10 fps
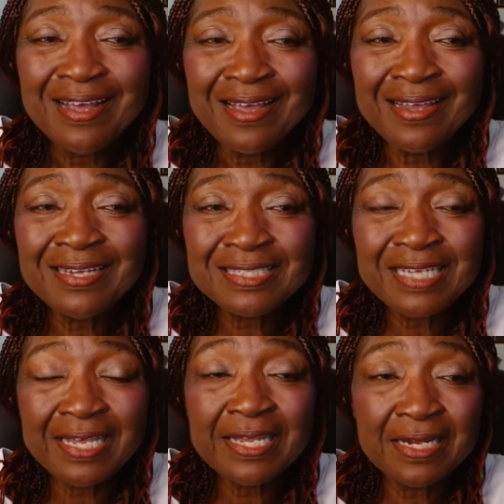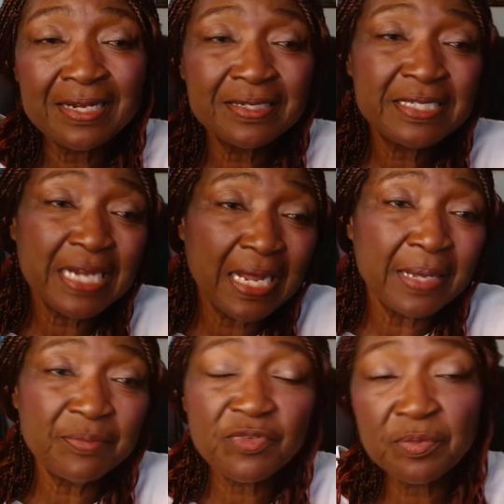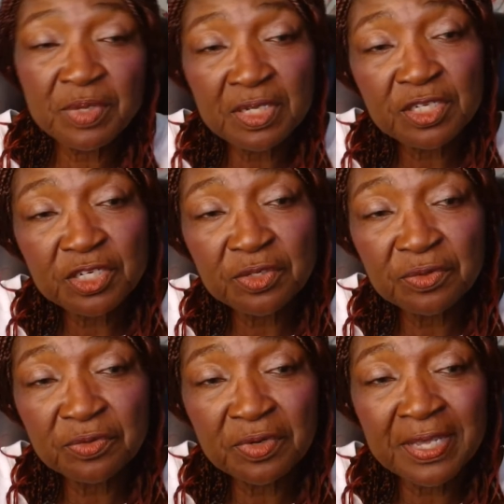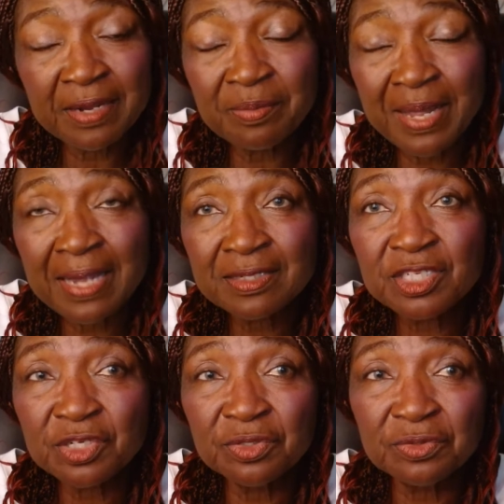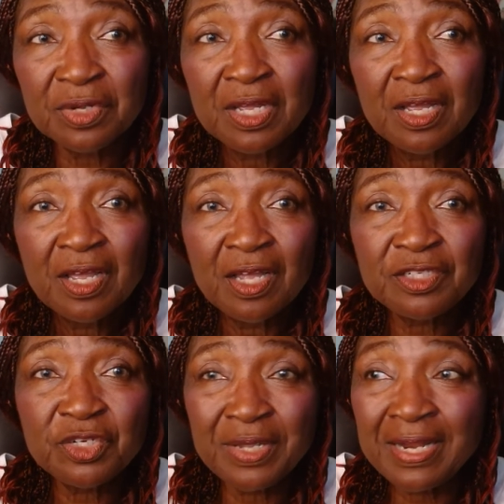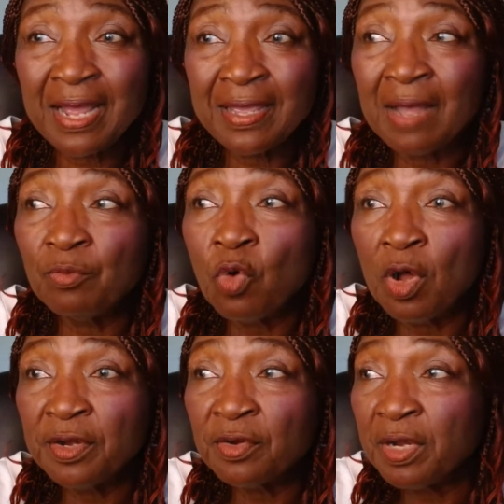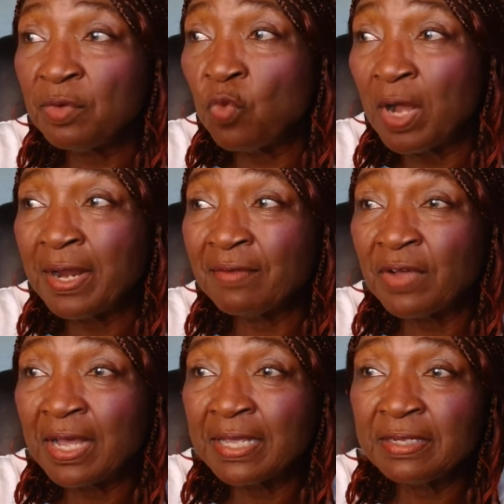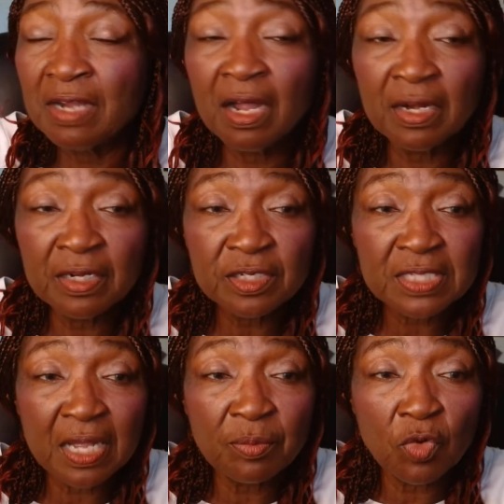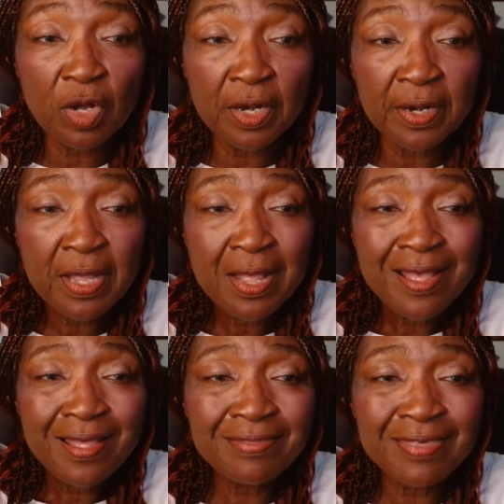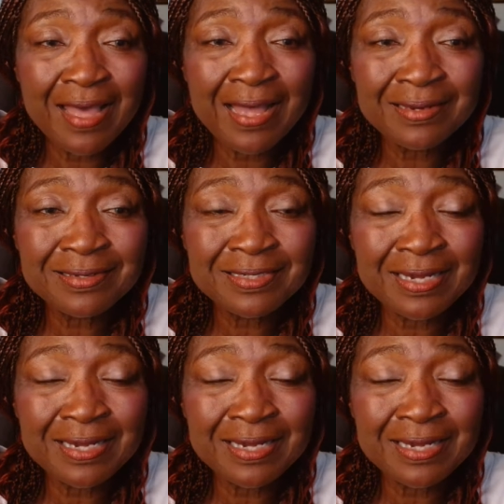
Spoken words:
it is taking a little time for me to get back to it. I'm wondering, what have I done to someone that